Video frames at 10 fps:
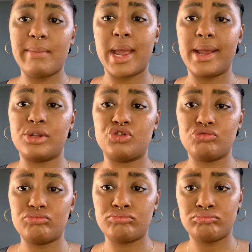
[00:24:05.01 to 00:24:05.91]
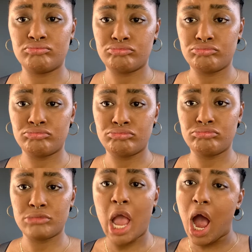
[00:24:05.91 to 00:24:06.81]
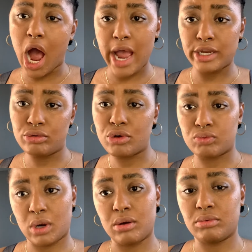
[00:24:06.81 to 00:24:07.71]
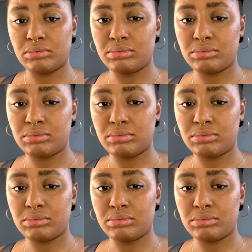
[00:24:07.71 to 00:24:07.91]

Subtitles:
I'm an angel. I ain't do no wrong.